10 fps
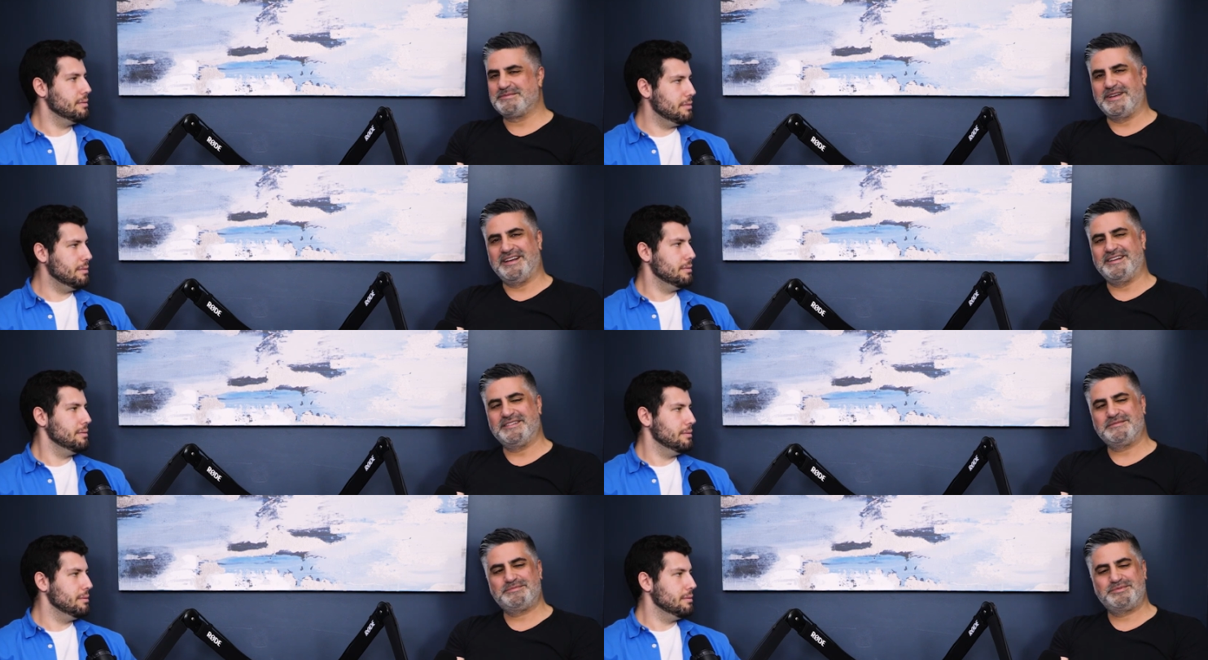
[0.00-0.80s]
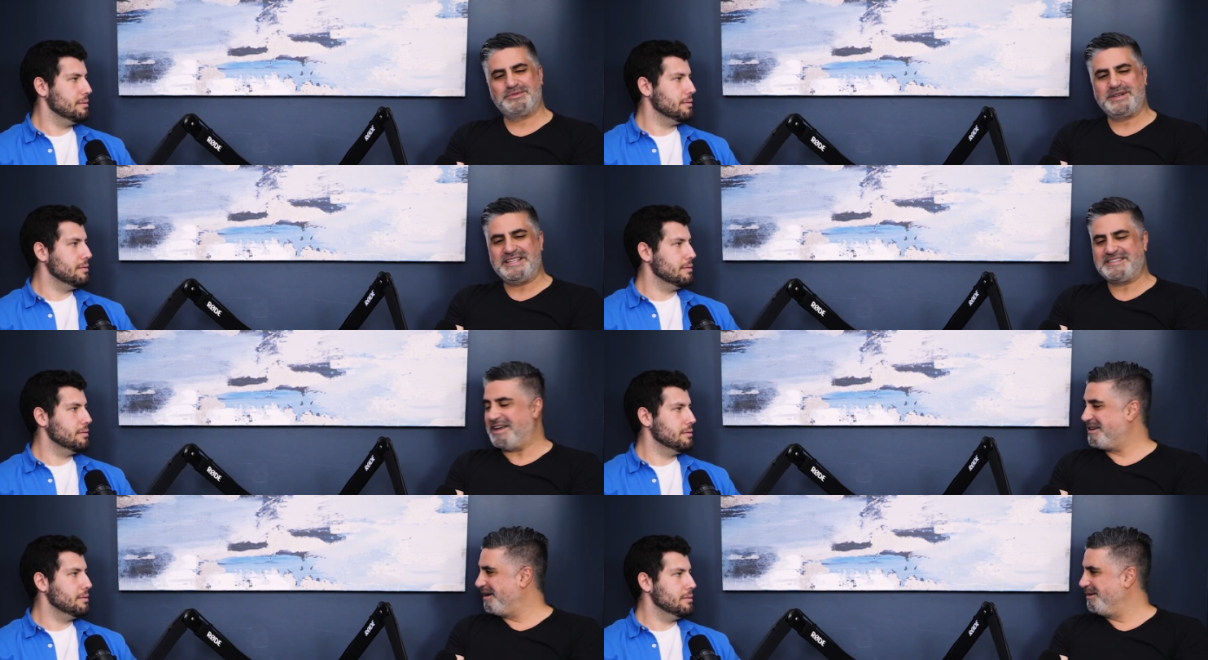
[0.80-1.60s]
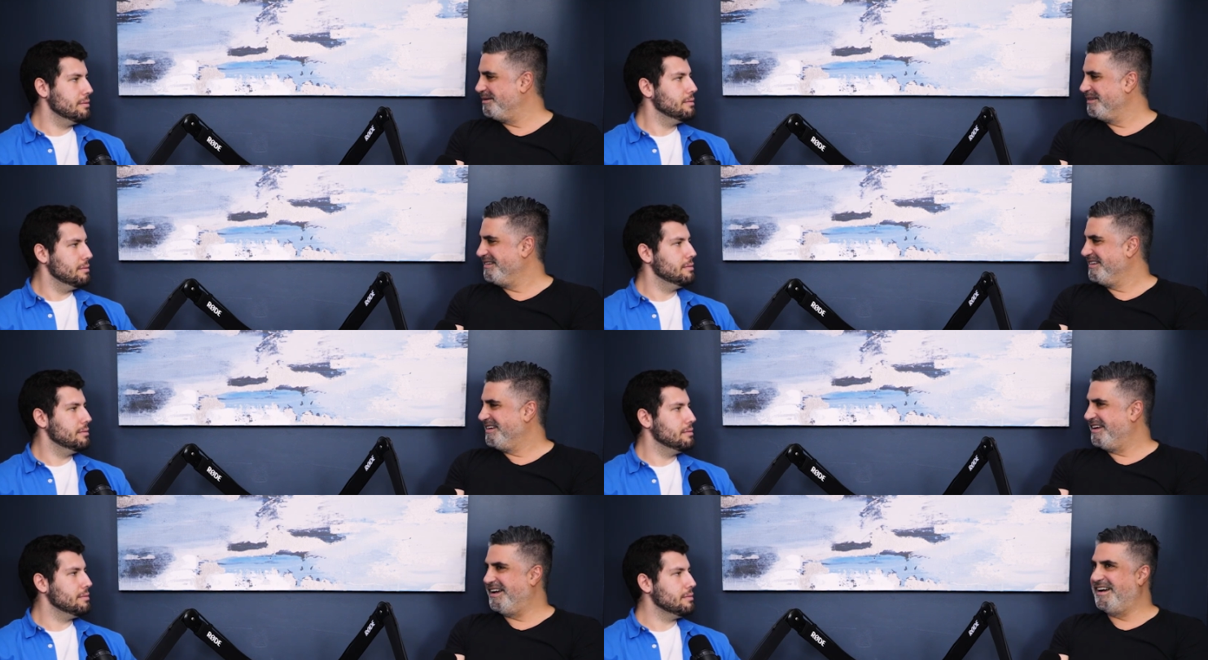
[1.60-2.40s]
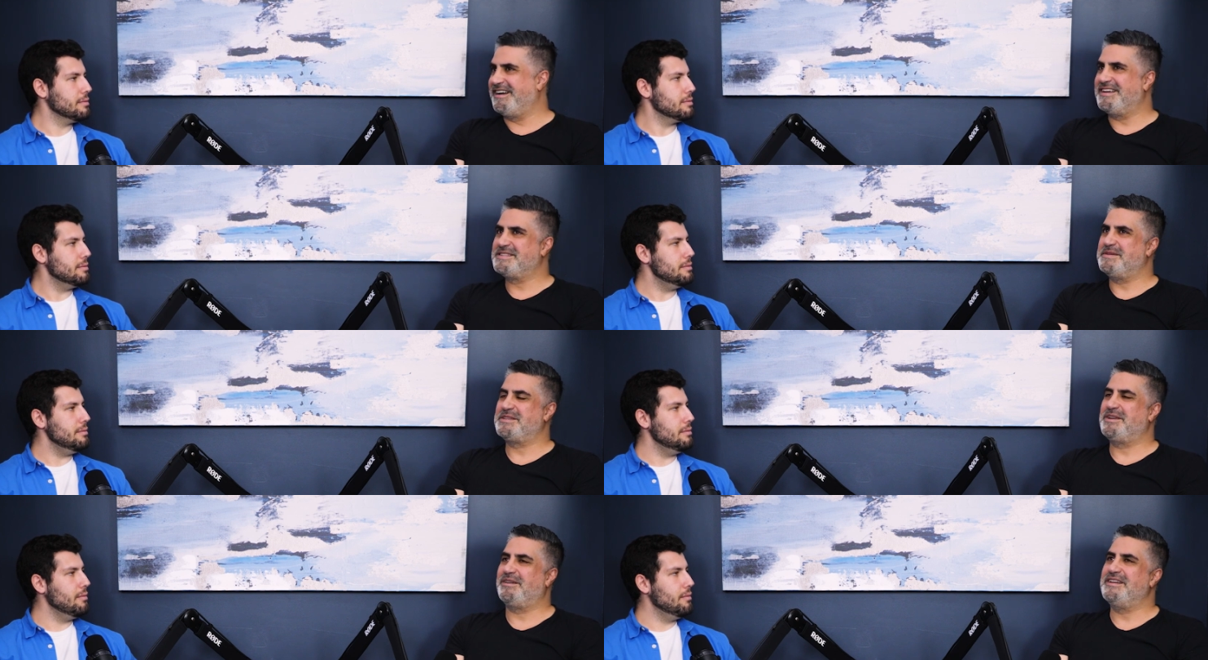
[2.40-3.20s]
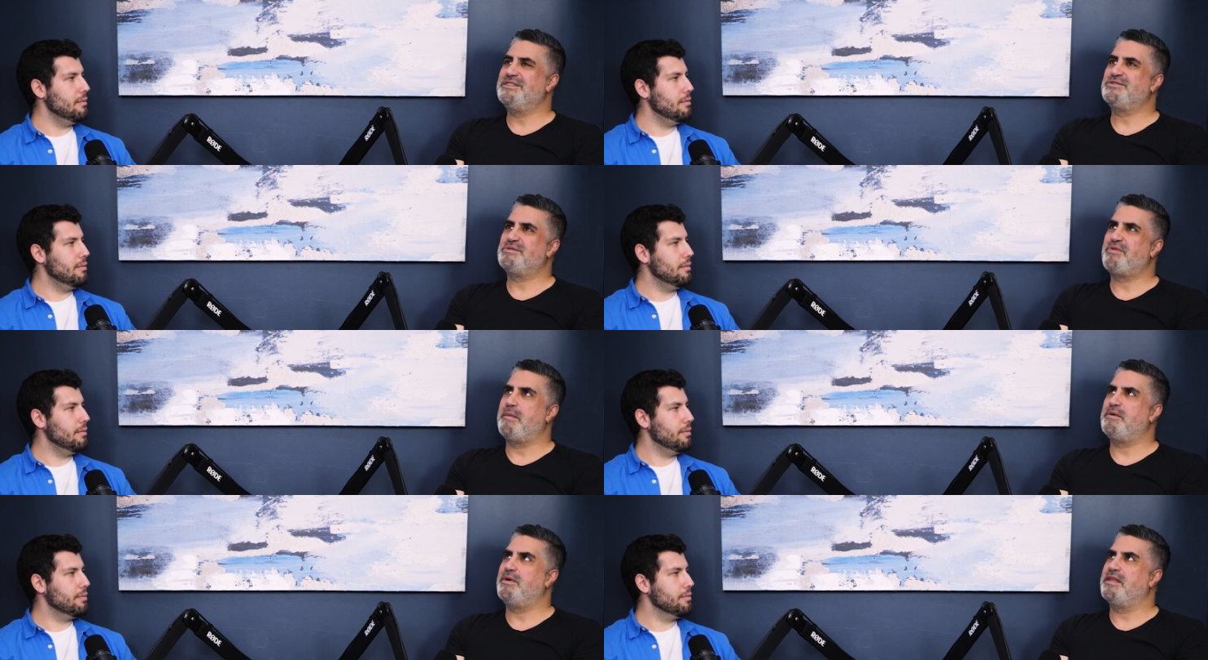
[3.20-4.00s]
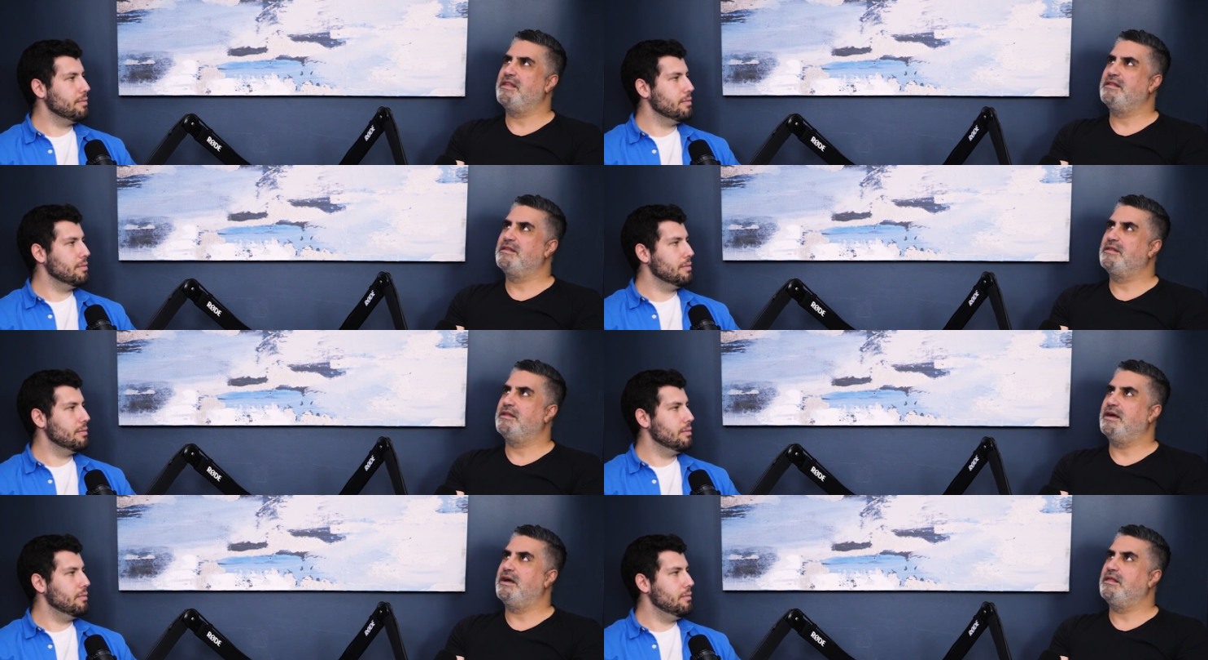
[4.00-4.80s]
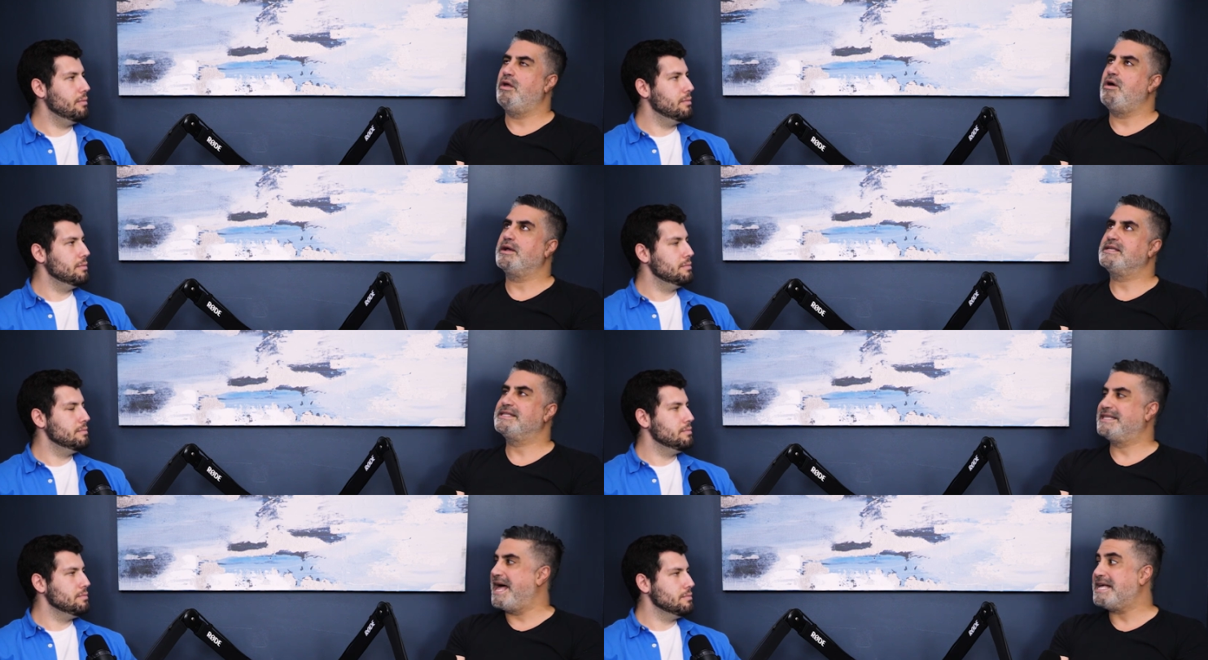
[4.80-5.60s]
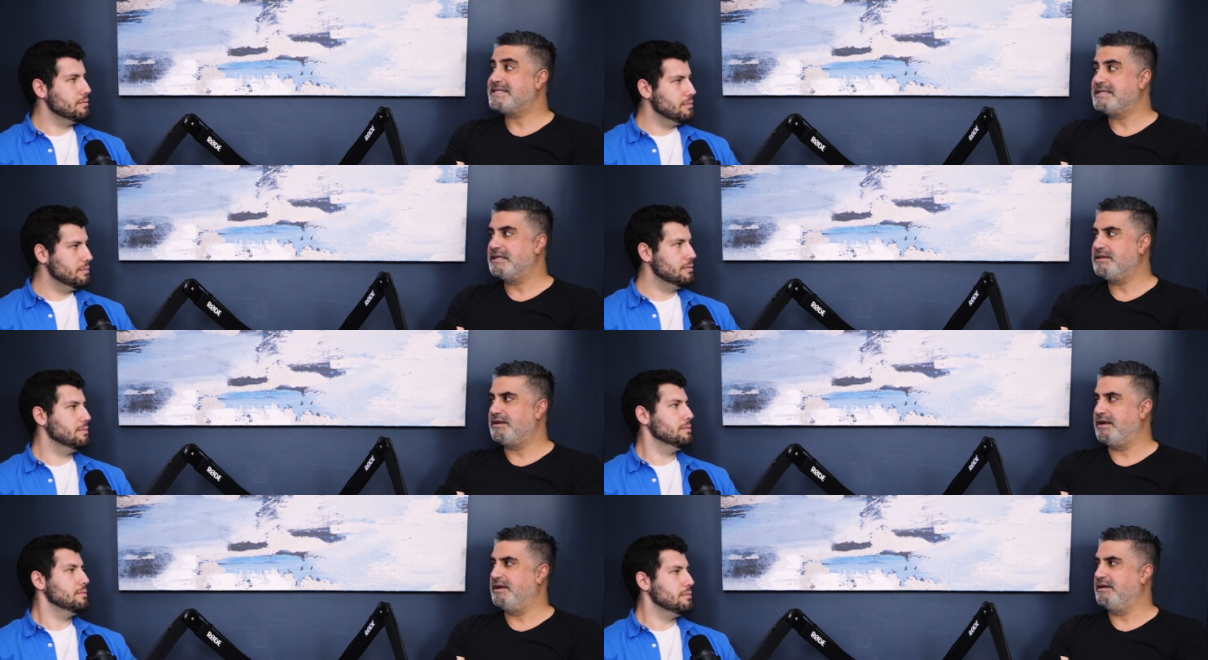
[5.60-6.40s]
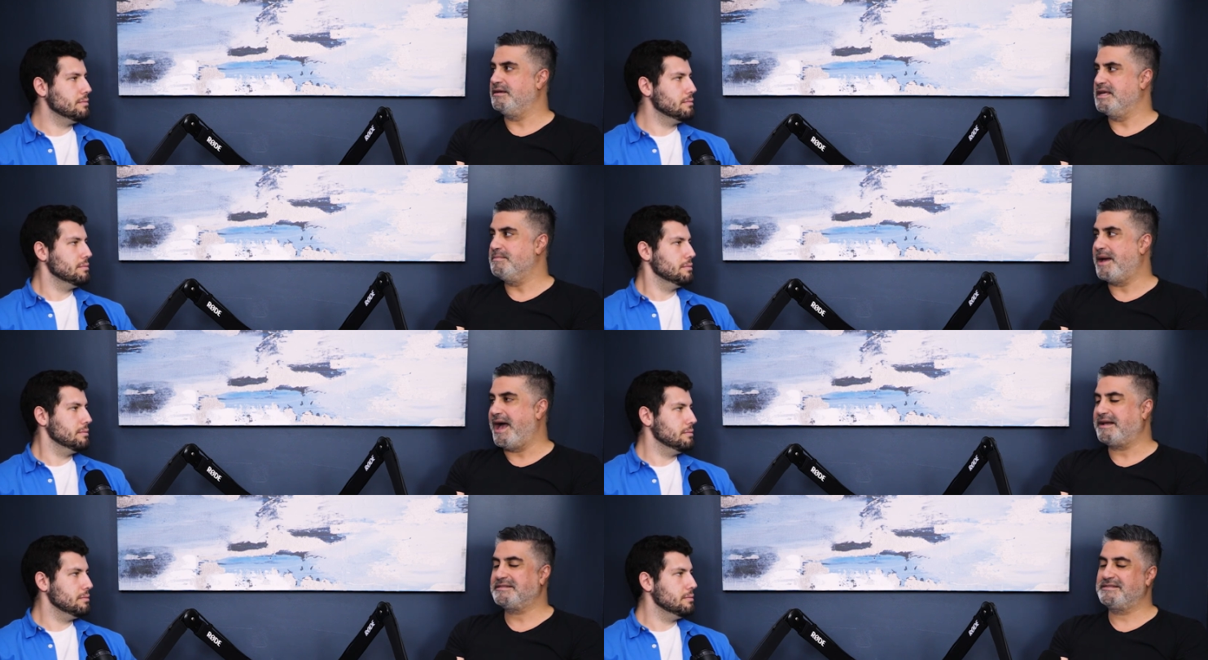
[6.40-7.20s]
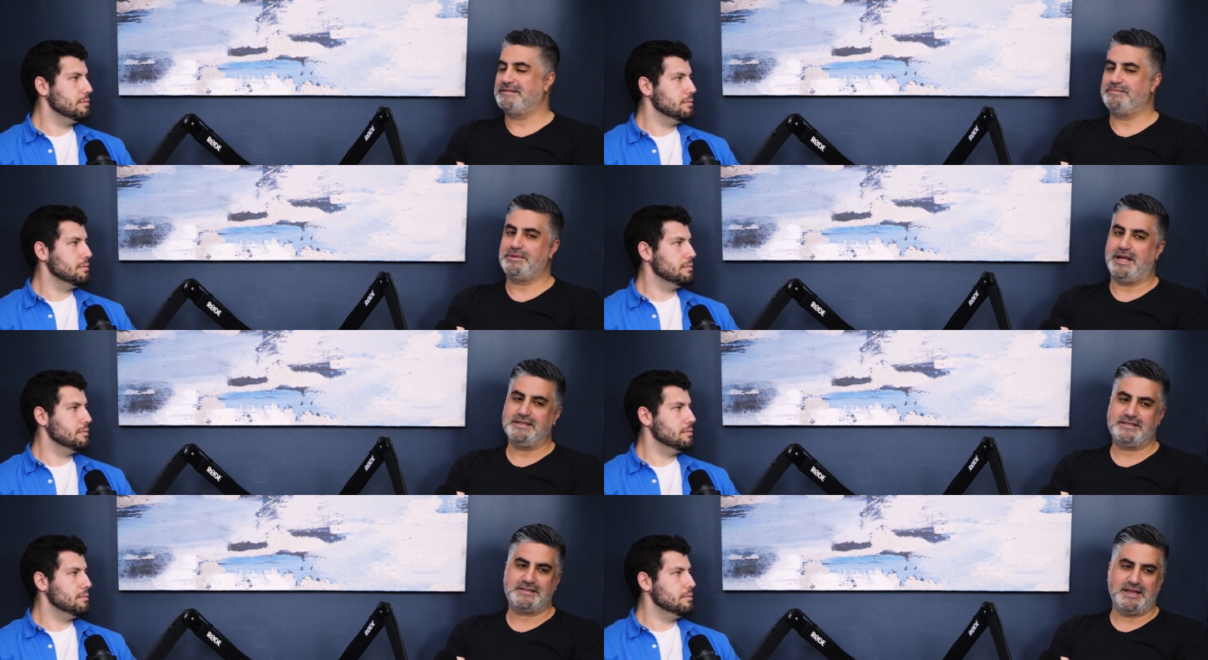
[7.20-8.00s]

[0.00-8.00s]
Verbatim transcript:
Speaker 1: uh, pretty psycho uh, especially our industry, probably one of the uh, longest lasted uh, impacts plus